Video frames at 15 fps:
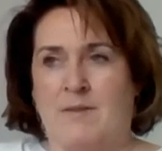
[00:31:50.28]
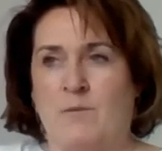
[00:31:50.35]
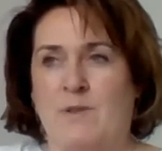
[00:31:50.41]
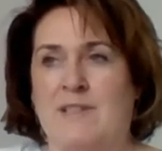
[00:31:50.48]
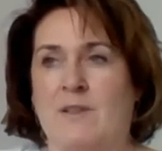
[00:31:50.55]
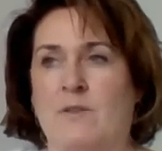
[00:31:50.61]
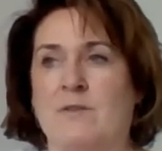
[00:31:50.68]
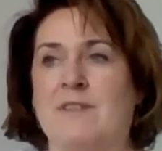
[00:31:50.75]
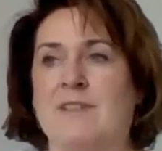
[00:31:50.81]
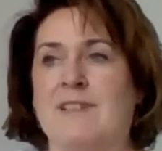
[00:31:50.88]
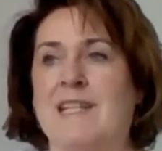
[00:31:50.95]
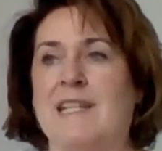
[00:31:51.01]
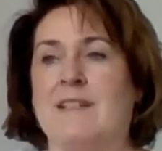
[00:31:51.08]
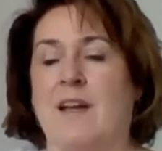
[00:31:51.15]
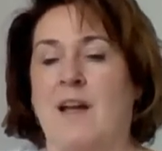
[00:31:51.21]
We don't
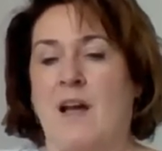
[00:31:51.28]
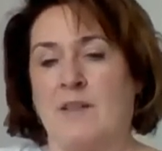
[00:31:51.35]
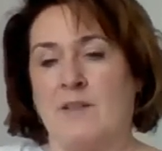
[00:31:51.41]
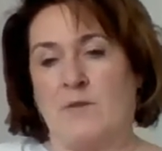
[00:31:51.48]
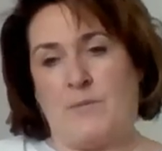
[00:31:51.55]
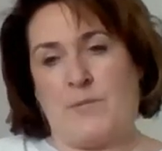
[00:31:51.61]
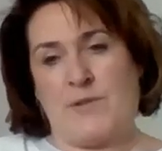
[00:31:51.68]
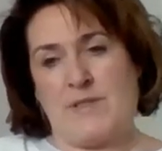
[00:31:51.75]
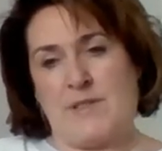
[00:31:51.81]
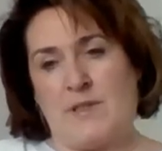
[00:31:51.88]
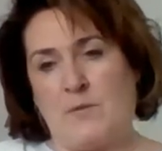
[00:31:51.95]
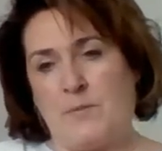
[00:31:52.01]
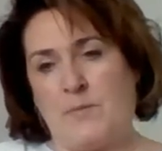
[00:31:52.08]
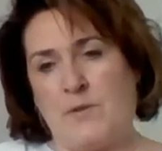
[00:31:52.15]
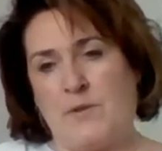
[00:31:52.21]
need
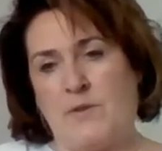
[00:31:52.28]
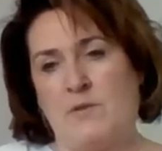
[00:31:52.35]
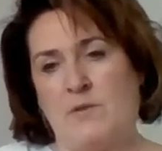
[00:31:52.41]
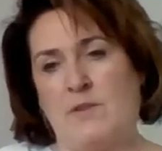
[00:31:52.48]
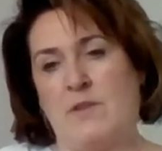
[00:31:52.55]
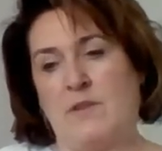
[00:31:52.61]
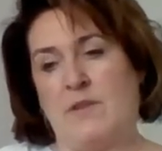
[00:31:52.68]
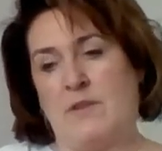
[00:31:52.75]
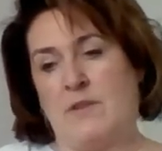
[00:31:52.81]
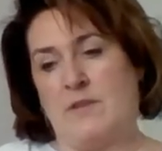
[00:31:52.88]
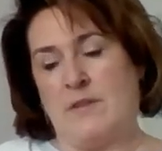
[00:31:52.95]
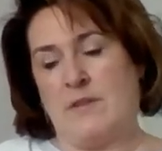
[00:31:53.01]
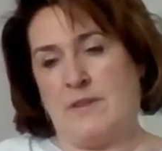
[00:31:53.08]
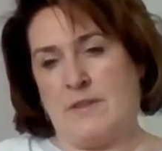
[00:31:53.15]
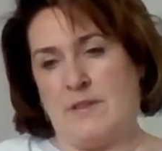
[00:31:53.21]
100% pure
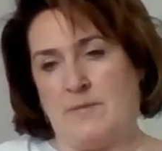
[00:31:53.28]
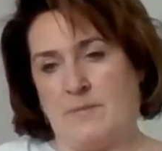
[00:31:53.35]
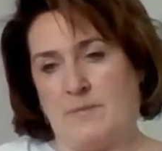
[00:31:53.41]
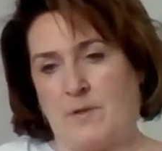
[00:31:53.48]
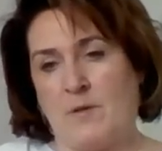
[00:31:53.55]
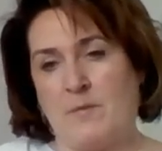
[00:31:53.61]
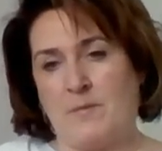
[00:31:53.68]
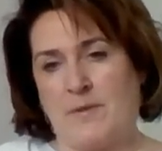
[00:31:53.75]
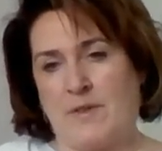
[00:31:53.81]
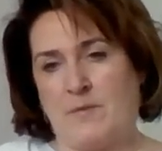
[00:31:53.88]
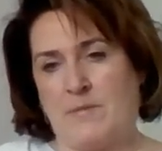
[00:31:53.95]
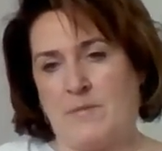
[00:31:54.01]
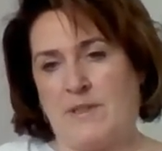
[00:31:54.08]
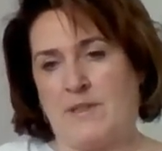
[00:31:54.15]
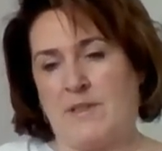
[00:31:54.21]

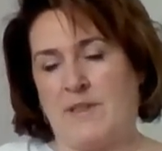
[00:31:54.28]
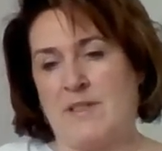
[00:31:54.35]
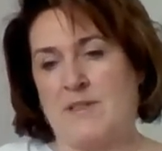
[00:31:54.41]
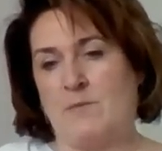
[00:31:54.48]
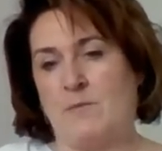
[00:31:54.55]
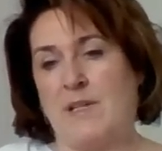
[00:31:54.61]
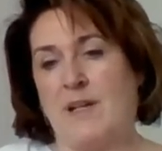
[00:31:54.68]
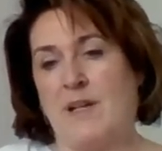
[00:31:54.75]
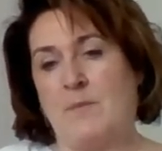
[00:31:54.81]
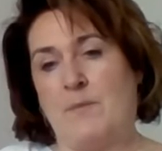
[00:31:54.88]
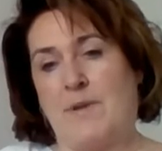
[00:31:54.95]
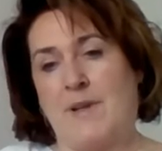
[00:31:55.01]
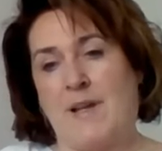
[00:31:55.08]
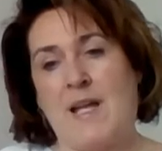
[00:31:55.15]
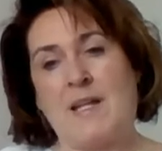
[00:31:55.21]
compound, because we are
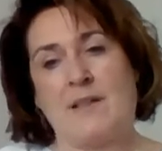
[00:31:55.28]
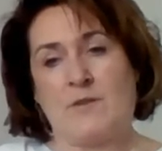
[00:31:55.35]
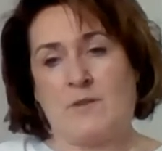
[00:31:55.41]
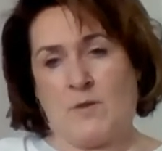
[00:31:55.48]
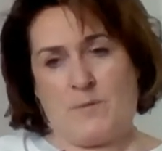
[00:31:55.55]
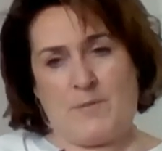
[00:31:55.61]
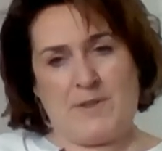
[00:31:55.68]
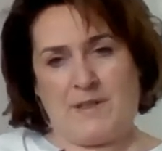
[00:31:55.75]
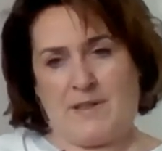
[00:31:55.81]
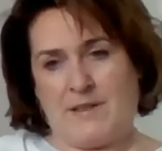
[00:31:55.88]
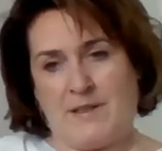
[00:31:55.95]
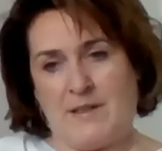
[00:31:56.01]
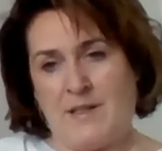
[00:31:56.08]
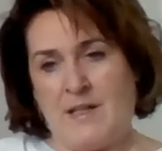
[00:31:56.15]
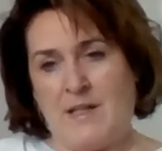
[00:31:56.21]
applying it
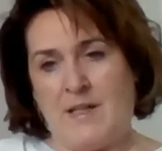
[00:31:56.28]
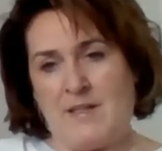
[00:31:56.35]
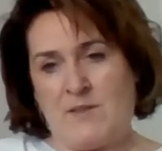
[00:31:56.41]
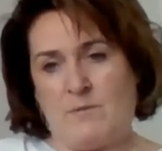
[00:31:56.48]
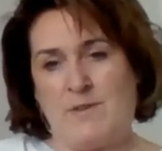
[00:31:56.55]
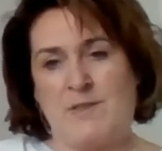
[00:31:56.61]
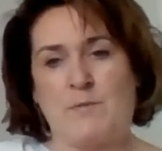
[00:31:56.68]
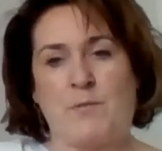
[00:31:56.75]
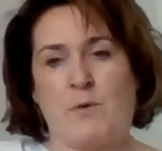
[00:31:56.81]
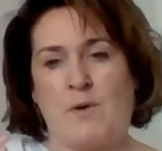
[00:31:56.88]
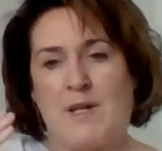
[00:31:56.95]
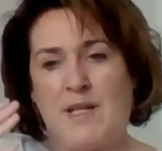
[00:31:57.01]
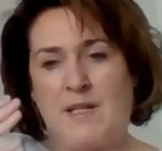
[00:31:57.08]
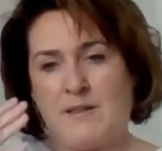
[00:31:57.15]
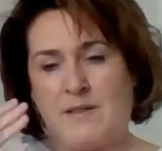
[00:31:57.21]
topically. So we
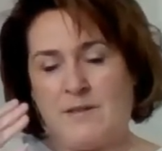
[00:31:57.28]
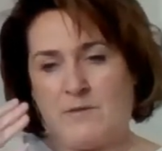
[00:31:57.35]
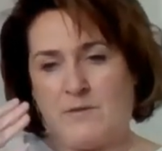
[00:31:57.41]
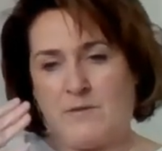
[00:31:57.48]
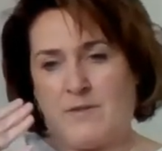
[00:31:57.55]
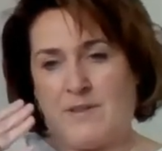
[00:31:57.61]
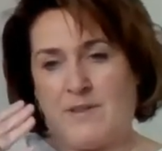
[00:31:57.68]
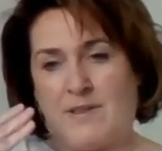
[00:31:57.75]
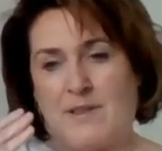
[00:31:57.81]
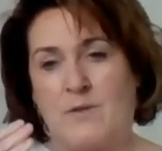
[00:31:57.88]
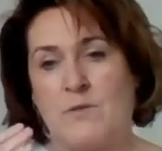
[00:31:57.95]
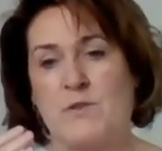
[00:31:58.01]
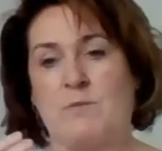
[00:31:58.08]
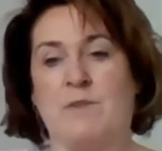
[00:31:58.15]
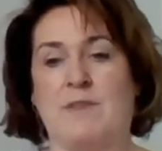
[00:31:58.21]
spray it into the
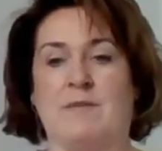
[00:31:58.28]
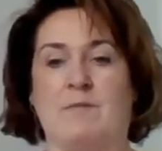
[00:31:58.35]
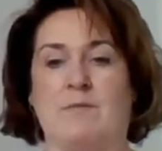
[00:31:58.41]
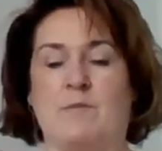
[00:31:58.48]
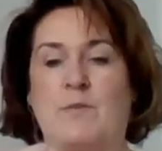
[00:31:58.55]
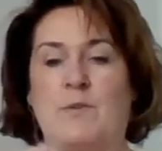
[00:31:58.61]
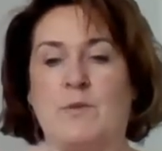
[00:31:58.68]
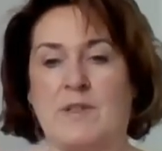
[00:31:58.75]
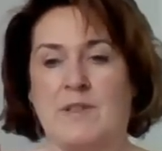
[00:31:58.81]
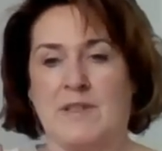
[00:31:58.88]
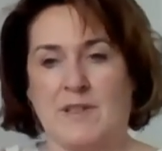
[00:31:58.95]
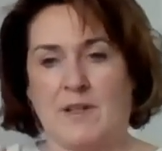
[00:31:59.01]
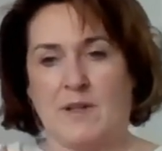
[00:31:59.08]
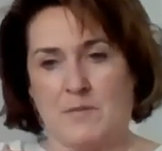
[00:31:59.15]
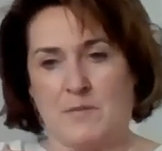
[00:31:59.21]
nose, we put it
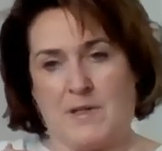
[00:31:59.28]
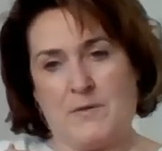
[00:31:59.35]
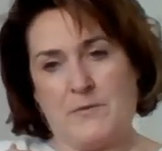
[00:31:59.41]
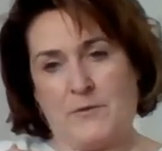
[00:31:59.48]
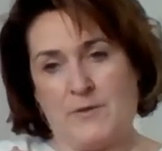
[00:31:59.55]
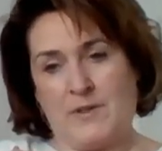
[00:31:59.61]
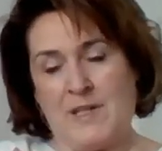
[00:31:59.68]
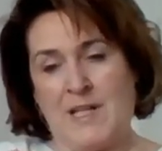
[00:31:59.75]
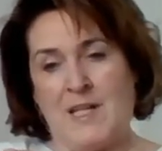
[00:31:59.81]
in our mouth,